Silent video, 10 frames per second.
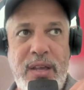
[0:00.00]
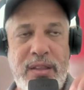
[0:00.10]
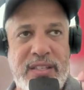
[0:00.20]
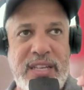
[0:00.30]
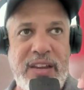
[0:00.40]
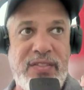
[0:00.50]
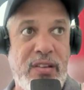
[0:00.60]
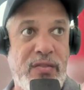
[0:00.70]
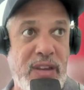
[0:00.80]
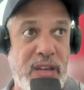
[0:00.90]
the safety
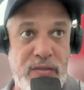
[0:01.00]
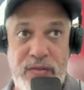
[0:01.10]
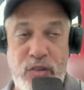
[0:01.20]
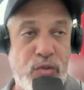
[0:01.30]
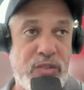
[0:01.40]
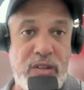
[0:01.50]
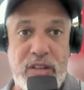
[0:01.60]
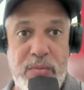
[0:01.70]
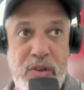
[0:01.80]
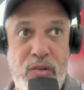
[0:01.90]
of individuals in the
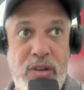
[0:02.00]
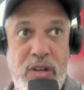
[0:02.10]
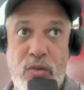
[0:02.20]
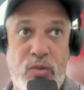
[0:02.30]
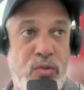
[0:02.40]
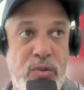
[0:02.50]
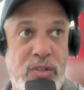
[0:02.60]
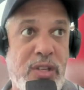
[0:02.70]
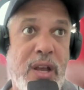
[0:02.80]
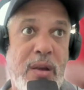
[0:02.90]
community who
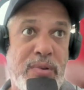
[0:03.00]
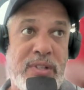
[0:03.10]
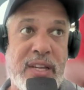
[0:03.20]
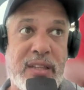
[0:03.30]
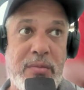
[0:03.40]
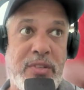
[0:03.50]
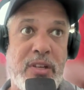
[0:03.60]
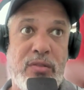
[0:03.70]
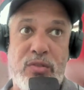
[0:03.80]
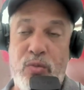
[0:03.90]
couldn't protect
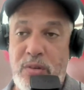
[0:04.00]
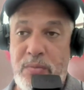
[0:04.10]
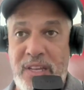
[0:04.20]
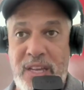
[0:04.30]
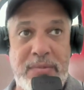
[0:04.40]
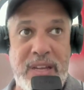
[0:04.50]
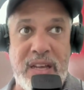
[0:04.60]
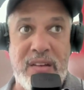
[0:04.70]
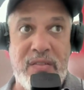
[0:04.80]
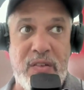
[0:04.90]
themselves, who wanted to be kept
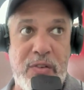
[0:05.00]
out of it.